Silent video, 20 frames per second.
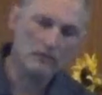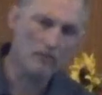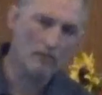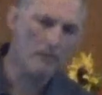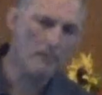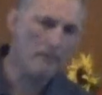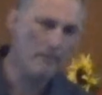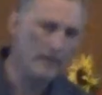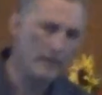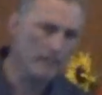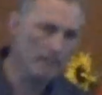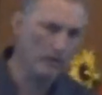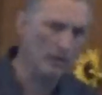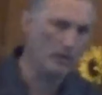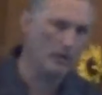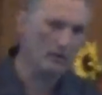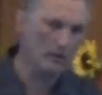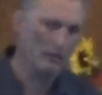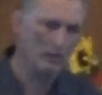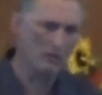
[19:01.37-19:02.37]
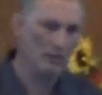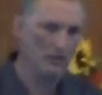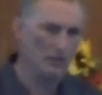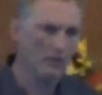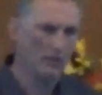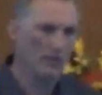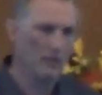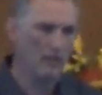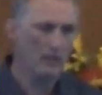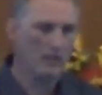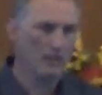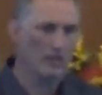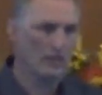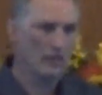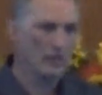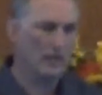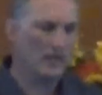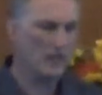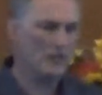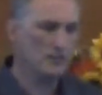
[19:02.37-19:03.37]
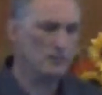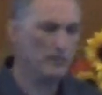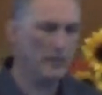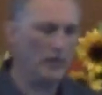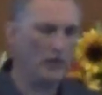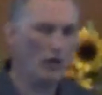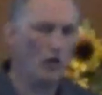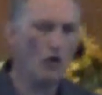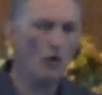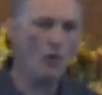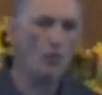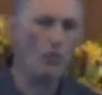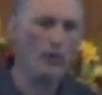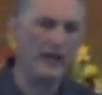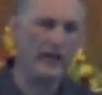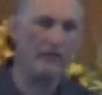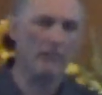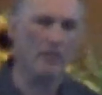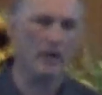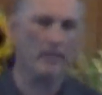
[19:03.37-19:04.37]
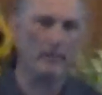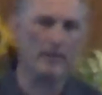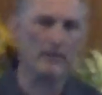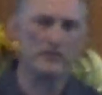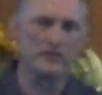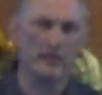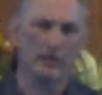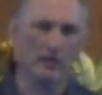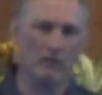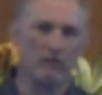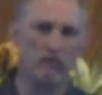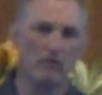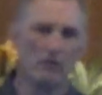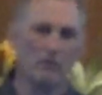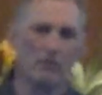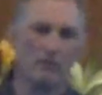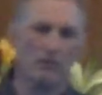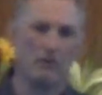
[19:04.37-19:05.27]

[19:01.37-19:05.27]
I can remember that I spent a whole week by myself.